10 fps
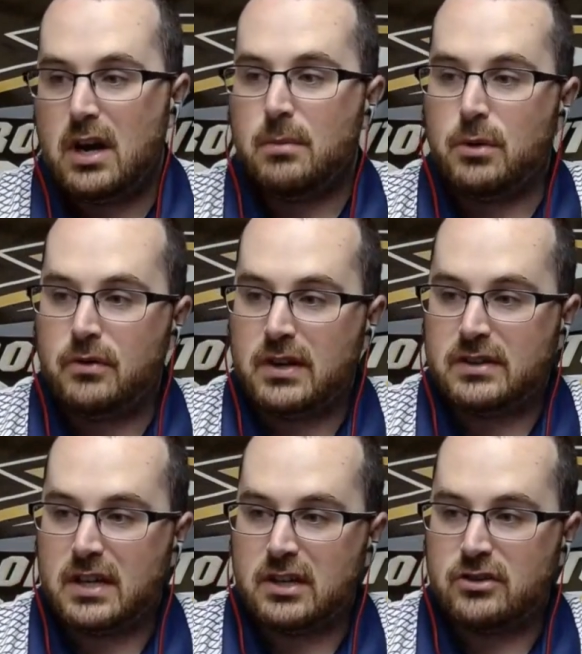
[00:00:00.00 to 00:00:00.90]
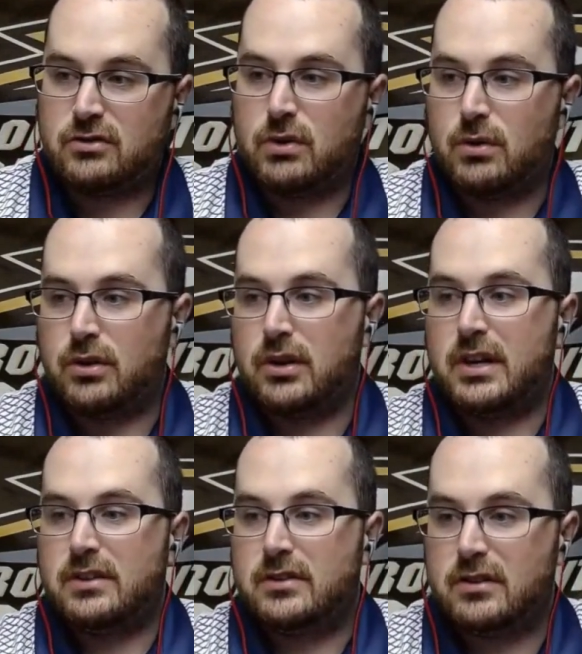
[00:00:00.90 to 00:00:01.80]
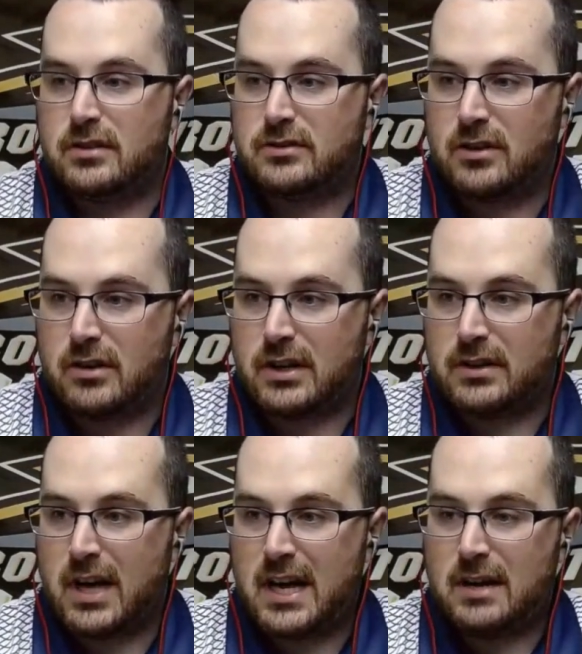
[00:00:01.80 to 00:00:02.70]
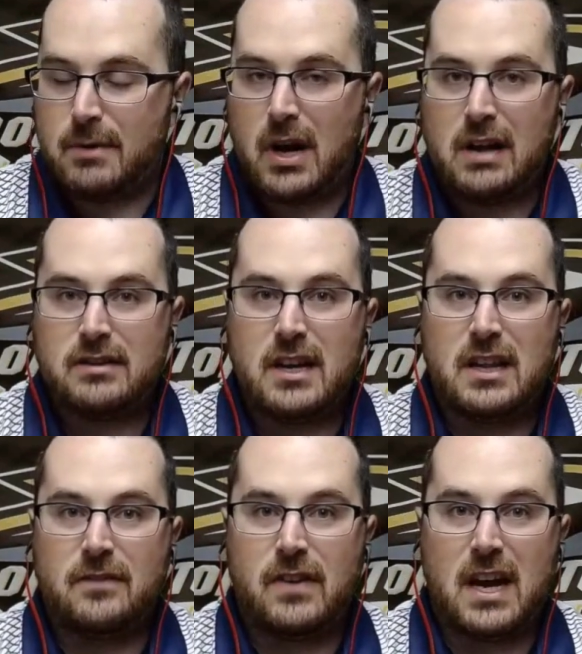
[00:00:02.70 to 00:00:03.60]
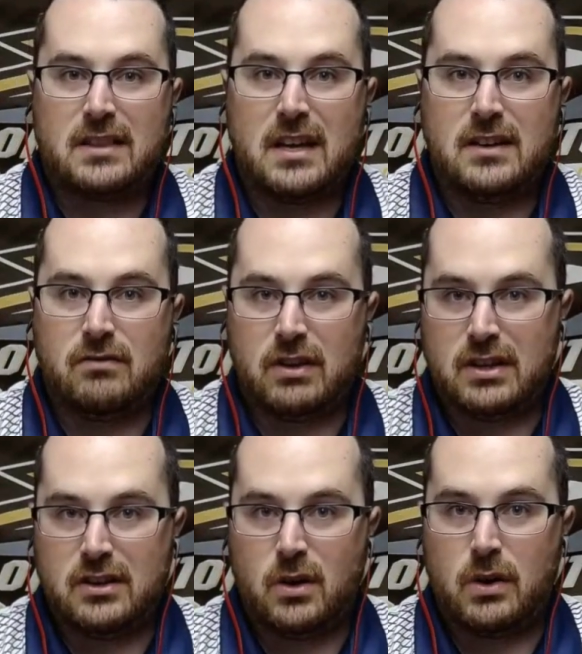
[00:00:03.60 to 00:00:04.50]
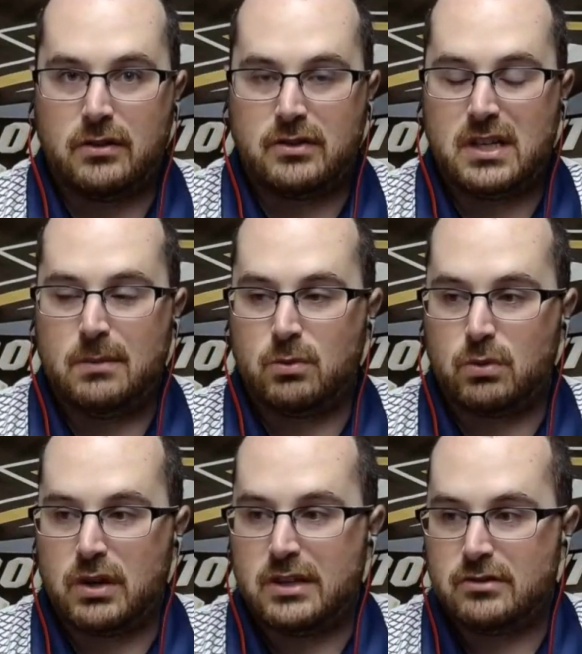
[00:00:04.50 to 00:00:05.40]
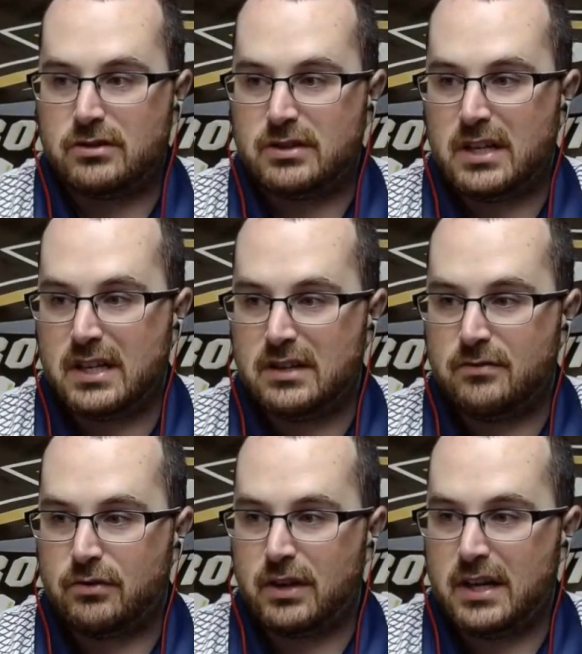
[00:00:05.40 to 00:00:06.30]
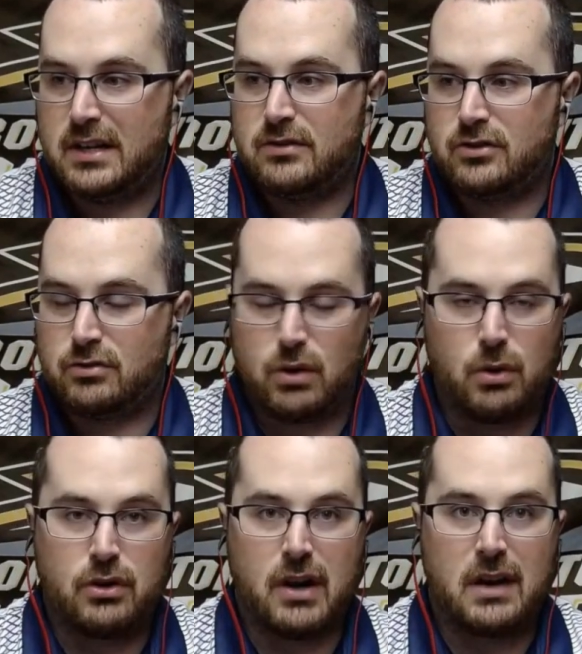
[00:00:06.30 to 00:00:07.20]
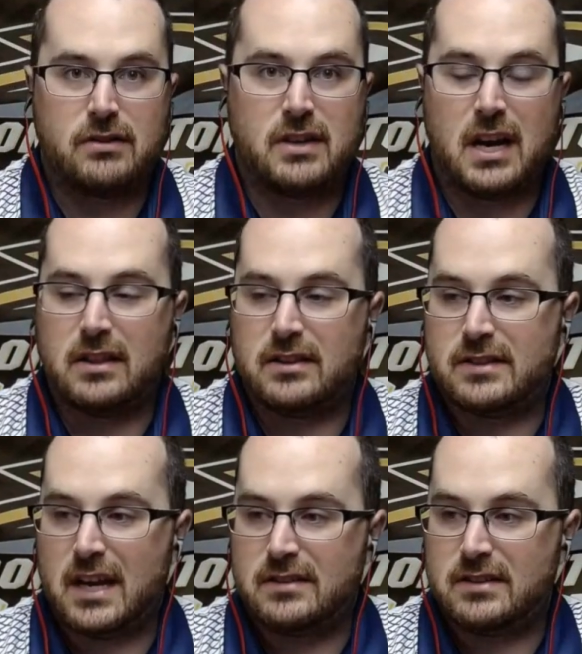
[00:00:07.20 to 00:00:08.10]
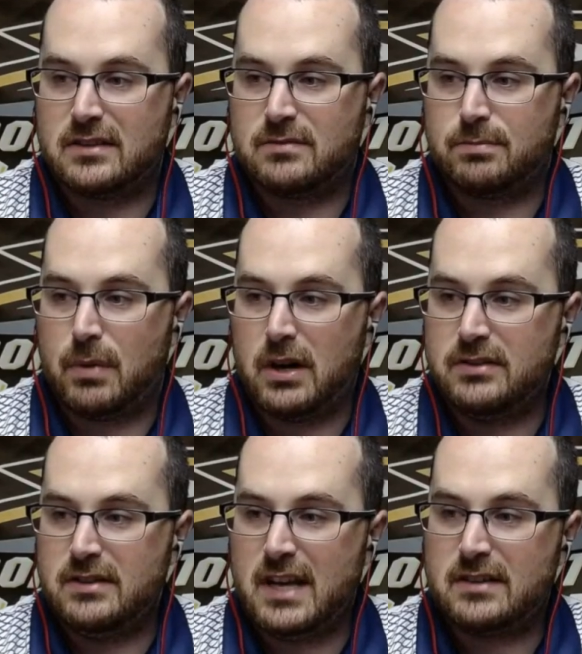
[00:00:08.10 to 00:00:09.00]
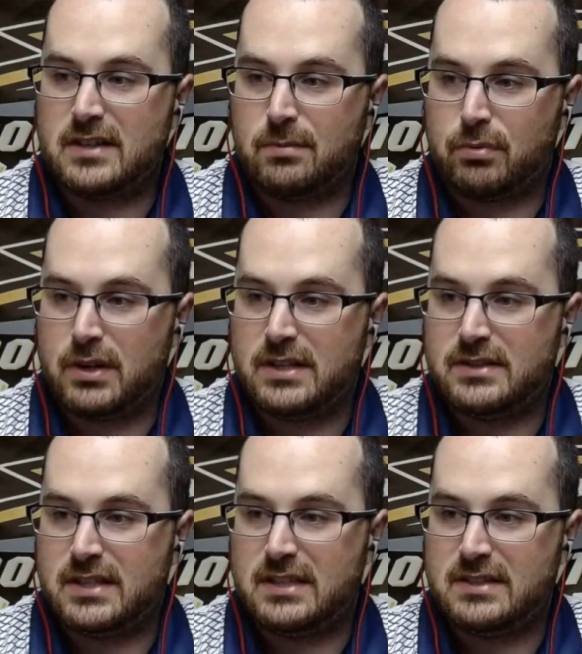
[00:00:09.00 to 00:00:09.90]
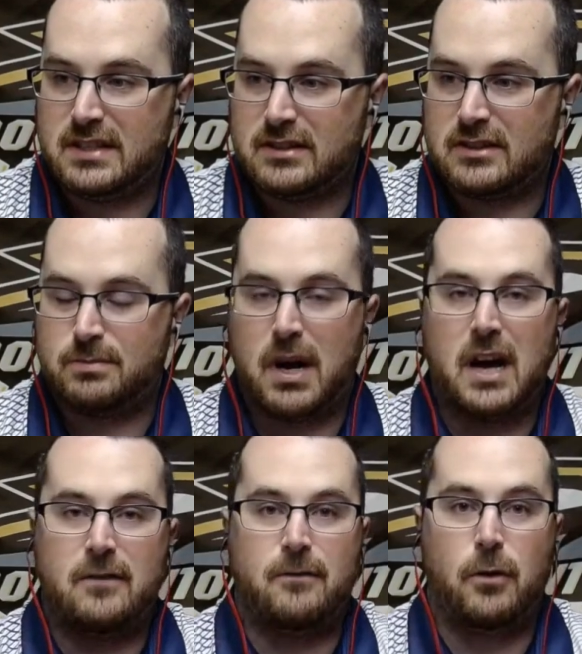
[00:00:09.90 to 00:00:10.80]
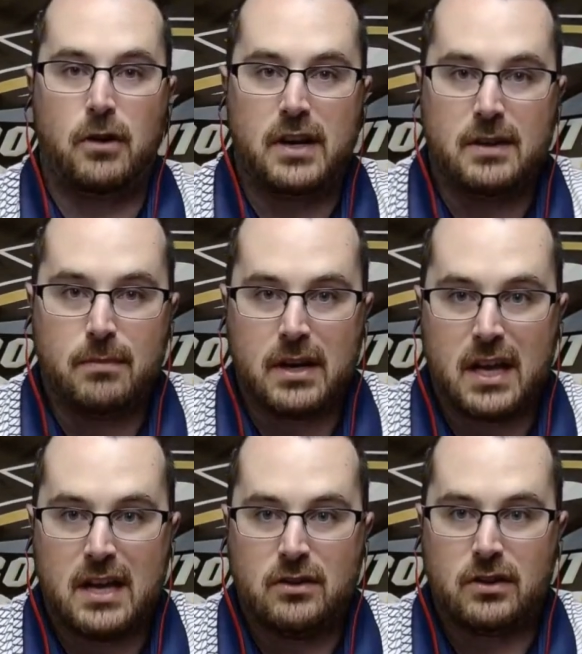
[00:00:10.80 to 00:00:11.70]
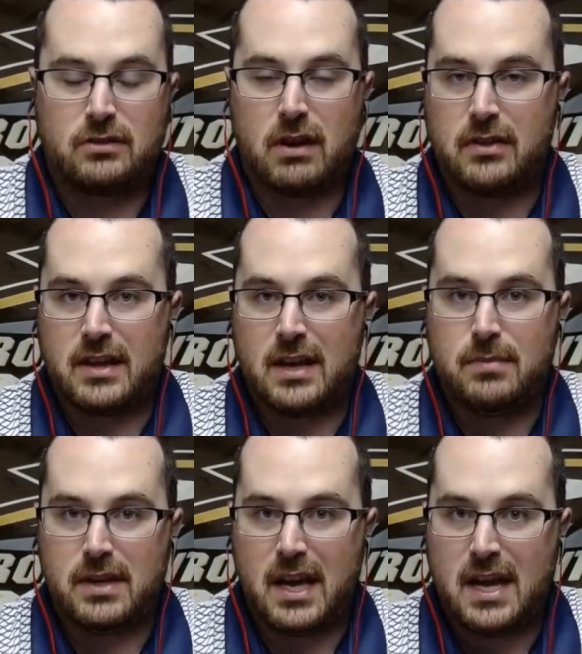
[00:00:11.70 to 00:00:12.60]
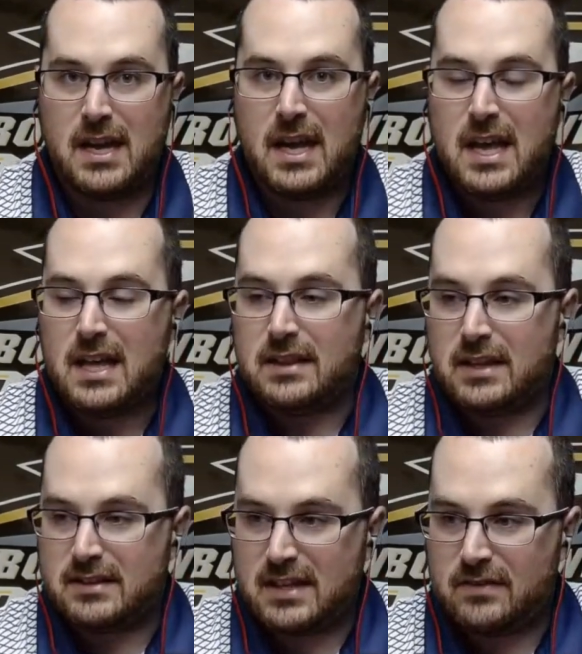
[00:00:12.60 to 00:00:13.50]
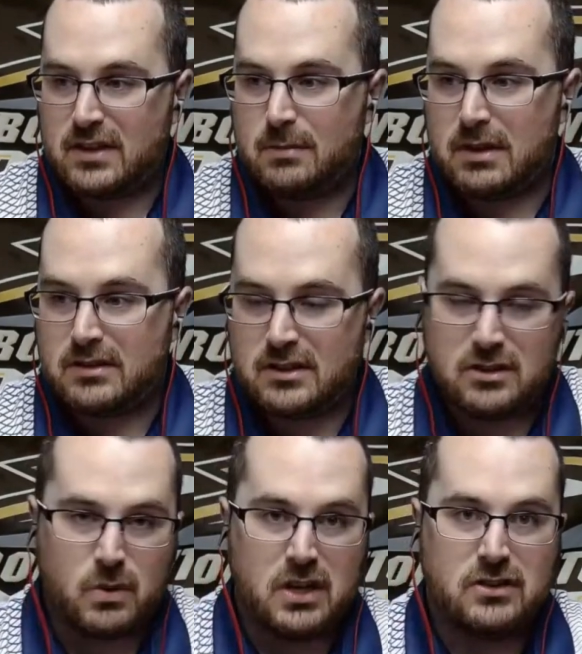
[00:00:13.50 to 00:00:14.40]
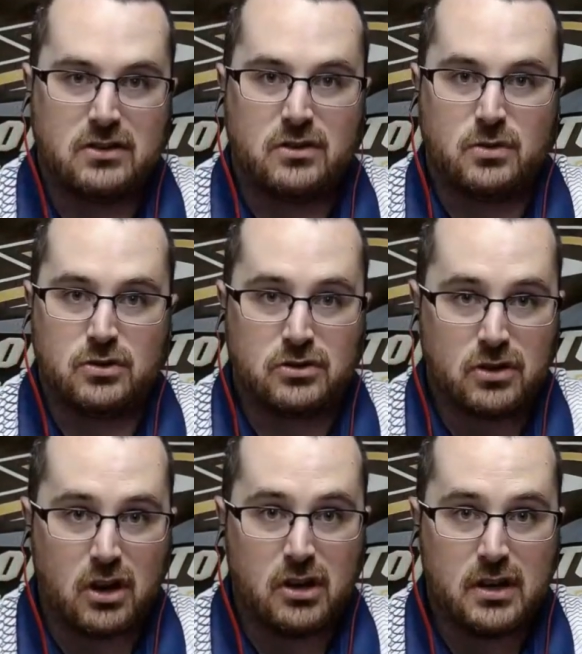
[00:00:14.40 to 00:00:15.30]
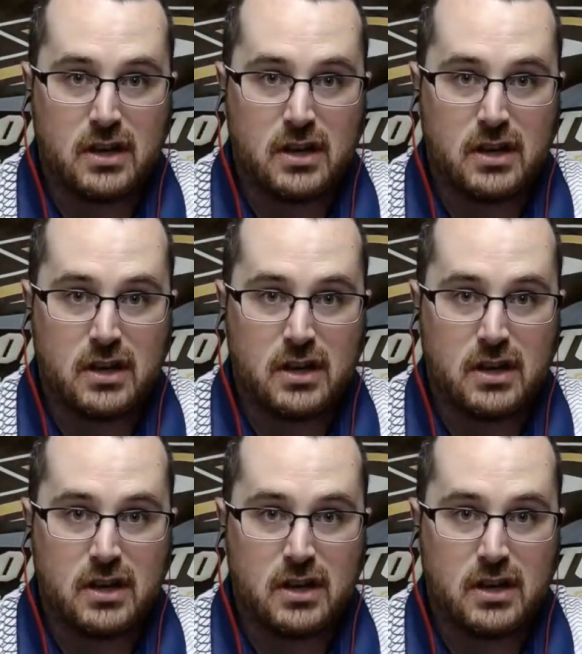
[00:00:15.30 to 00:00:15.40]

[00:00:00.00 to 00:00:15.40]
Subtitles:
moving Dennis Schroder into the starting lineup. Now, outside of the fact that really no other teams were interested in Schroder outside of the Celtics, Boston's actually a pretty decent spot for him. Again, you looked around the NBA, this gives him a situation to start.